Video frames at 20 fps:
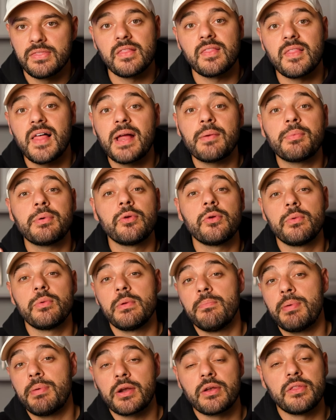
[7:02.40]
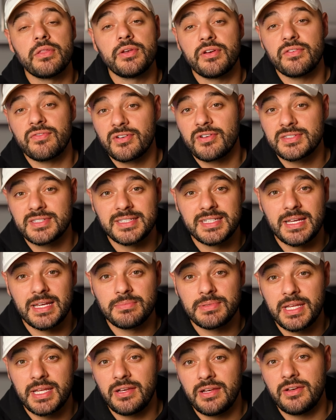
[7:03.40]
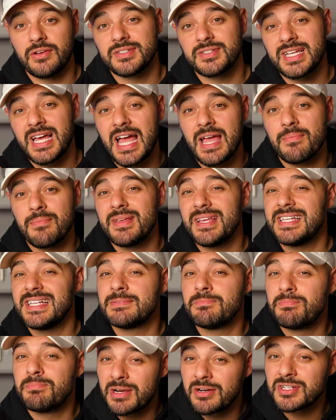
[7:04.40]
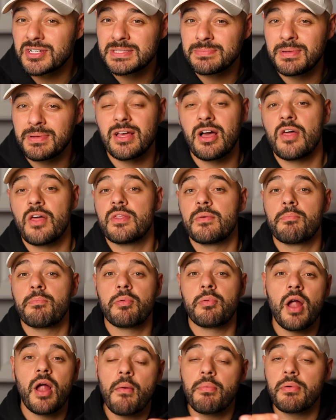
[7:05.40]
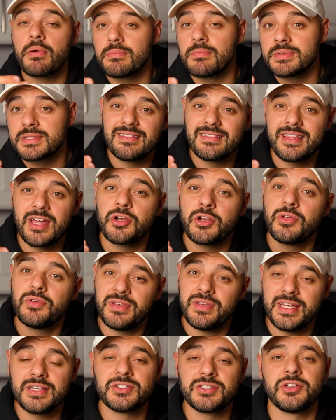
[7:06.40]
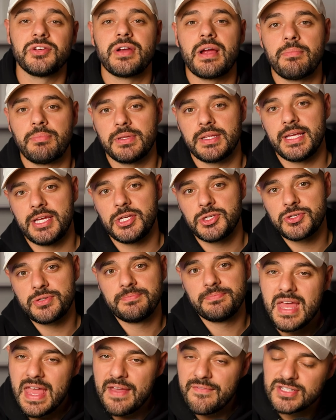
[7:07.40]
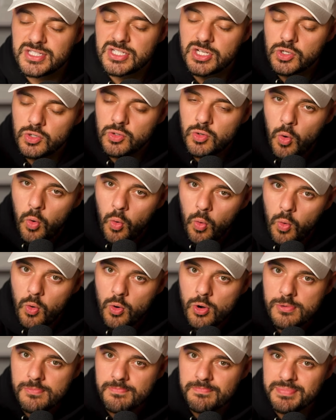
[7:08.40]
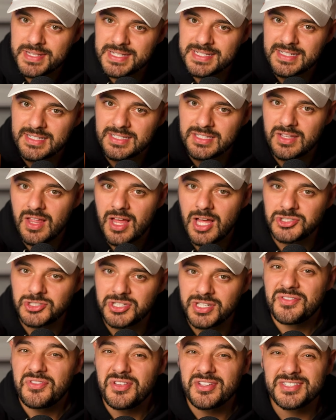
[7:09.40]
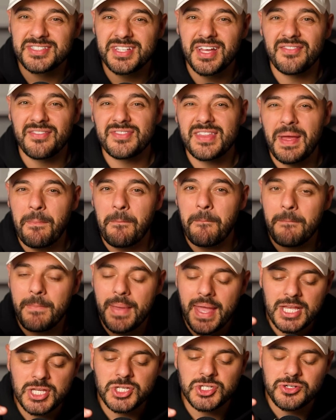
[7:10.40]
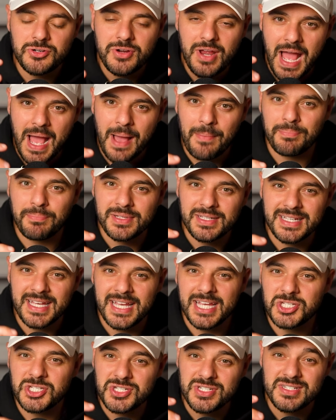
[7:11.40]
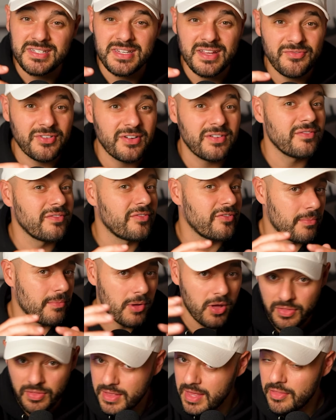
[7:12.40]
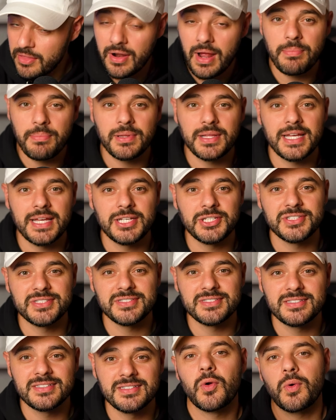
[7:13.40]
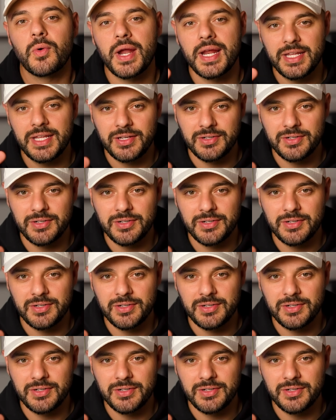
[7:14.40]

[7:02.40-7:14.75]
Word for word: The library will be better than your first attempt, and your time is better spent on the problems that are unique to your application. If it's a core business logic, the stuff that makes your application different from all the other applications, write it